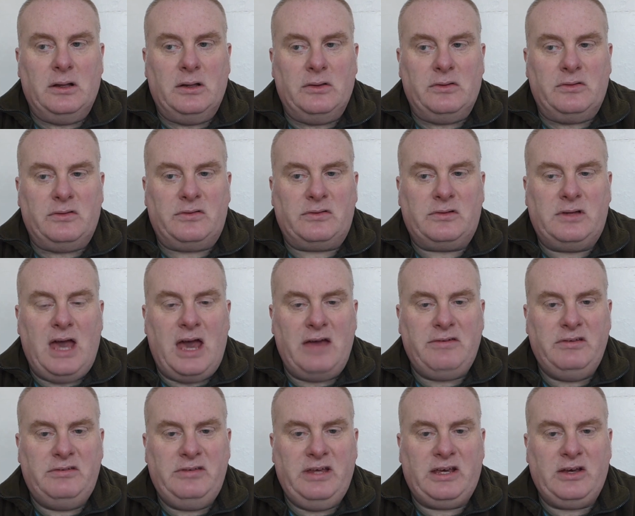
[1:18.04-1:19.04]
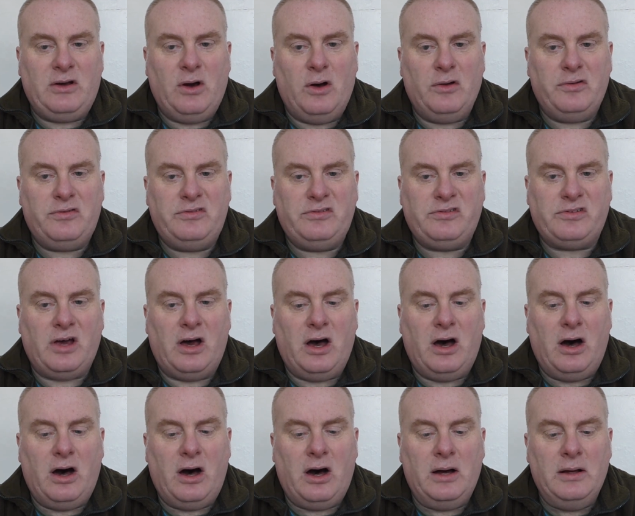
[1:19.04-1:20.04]
Scarcity costs
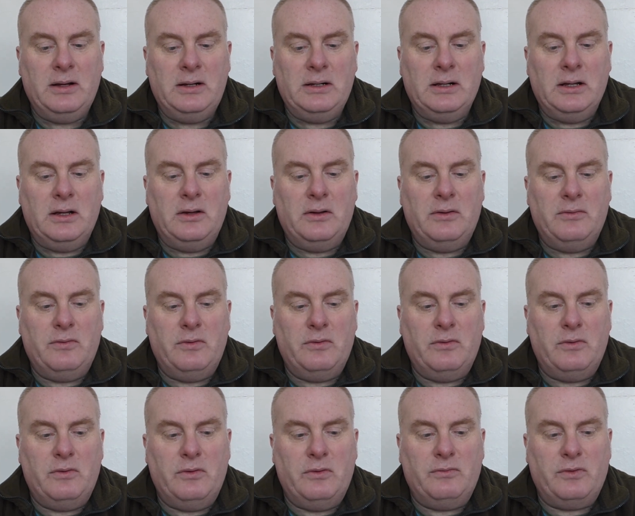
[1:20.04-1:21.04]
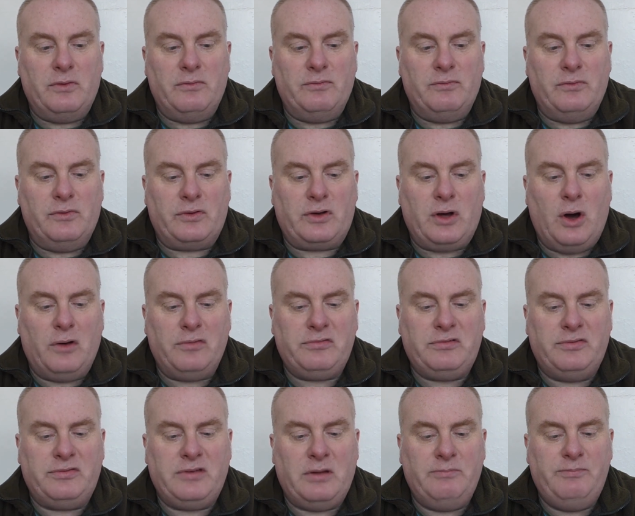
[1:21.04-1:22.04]
are the cost
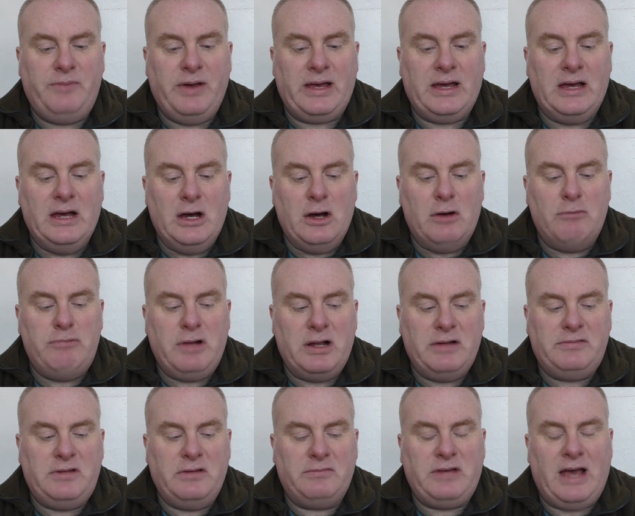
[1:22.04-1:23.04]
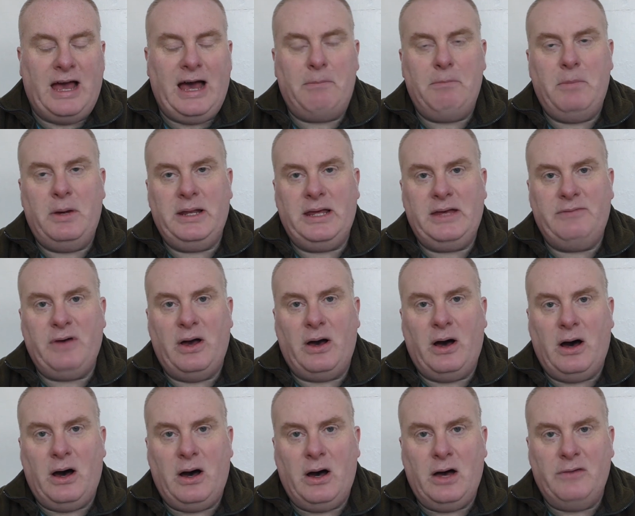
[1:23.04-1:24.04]
of something relative to how many
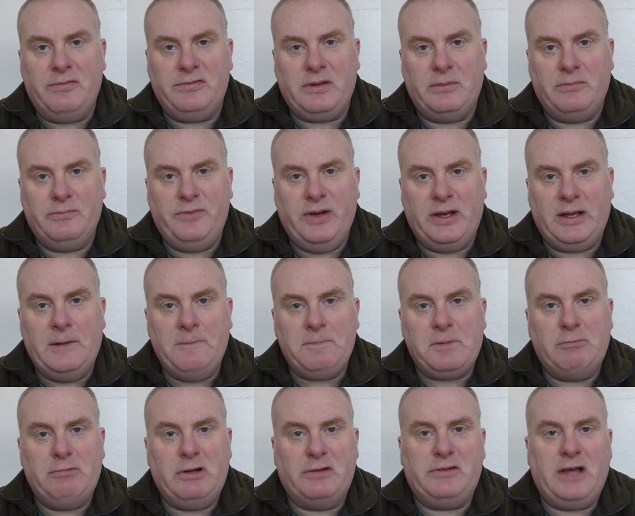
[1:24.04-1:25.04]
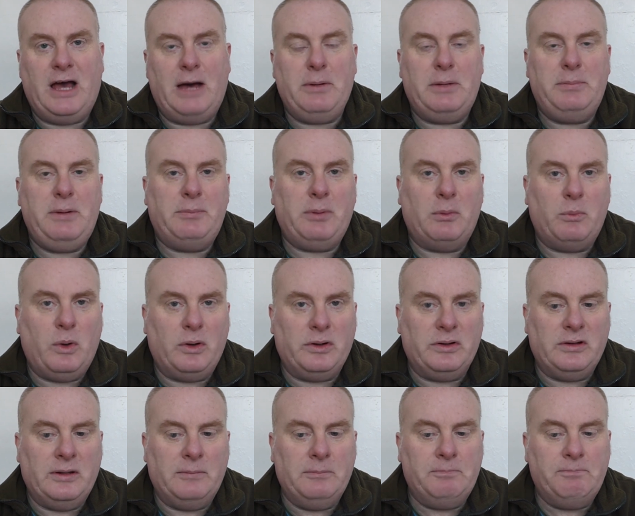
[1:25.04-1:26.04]
there are of something, relative to how many people
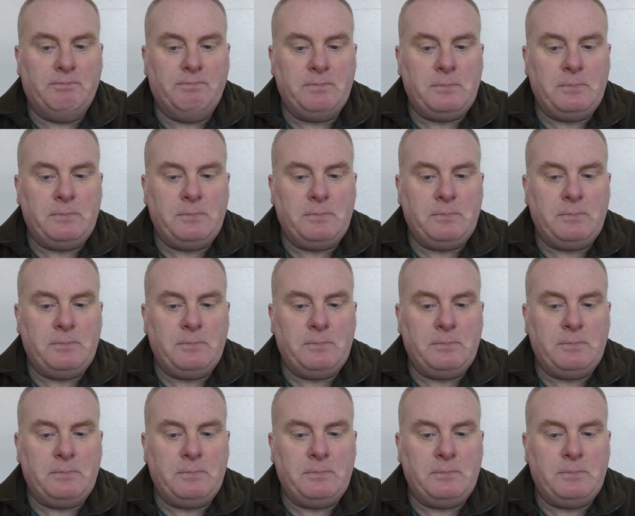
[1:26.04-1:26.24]
want them.